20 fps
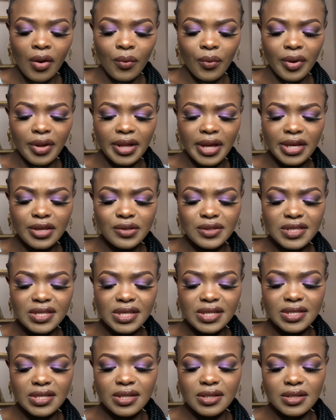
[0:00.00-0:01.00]
Well, I use it
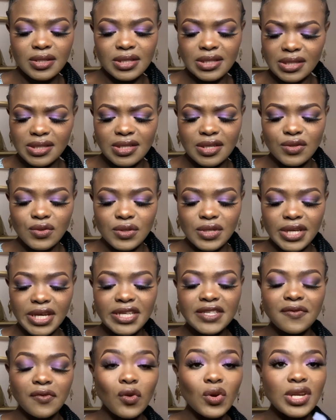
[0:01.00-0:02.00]
as it is a toner,
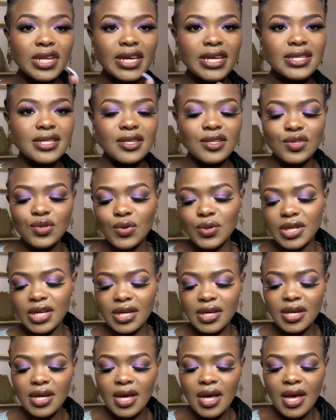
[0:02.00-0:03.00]
exfoliating
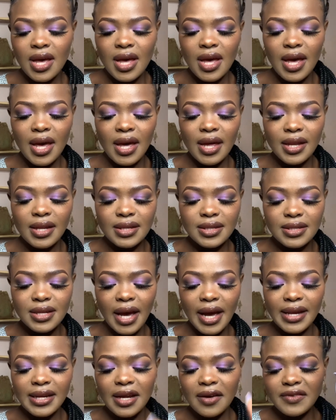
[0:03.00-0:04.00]
toner. And
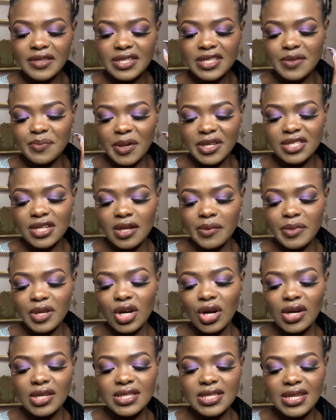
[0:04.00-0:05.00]
I love it especially
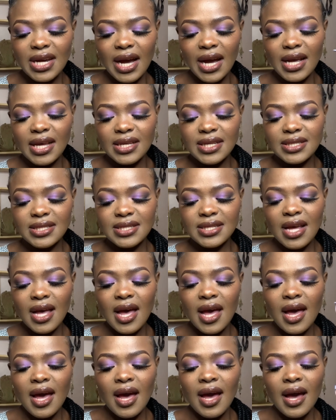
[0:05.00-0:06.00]
because it has
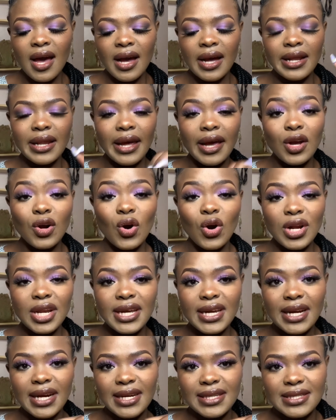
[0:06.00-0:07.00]

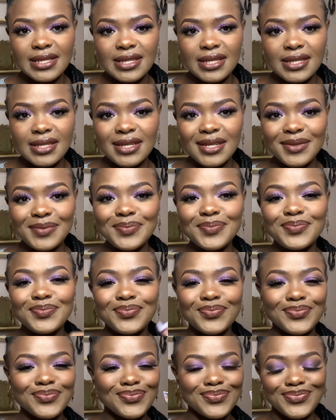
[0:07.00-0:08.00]
glycolic acid.
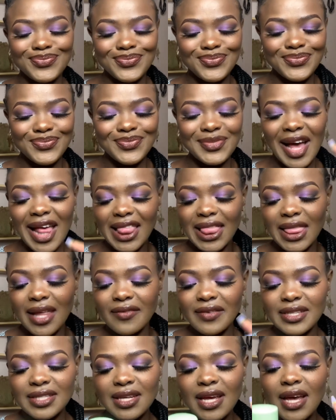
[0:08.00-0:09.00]

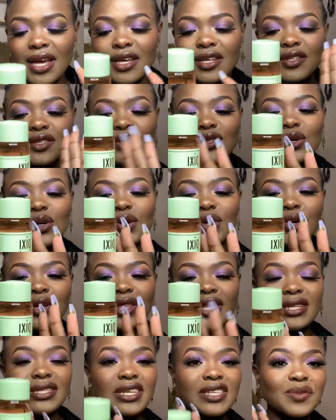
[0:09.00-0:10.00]
Love it. So
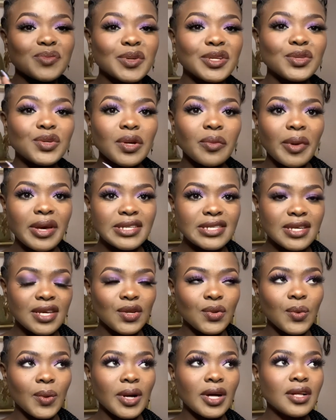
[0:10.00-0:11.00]
this has been doing my
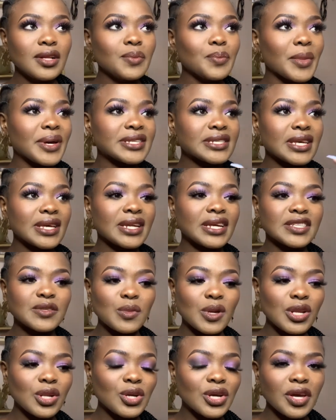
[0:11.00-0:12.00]
skin well. My skin has
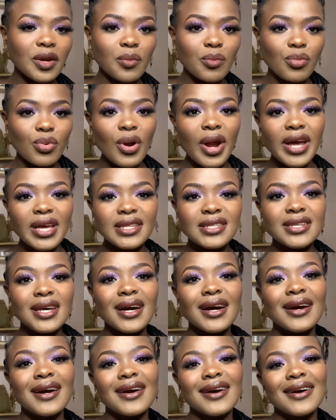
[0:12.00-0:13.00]
been looking brighter
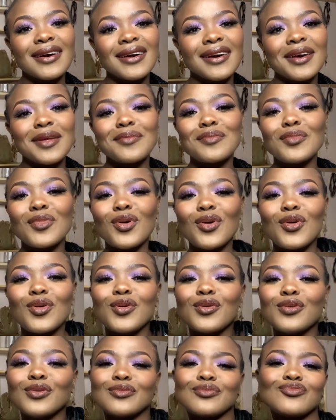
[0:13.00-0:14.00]
and
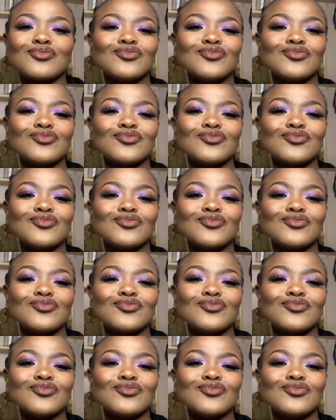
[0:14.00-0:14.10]
more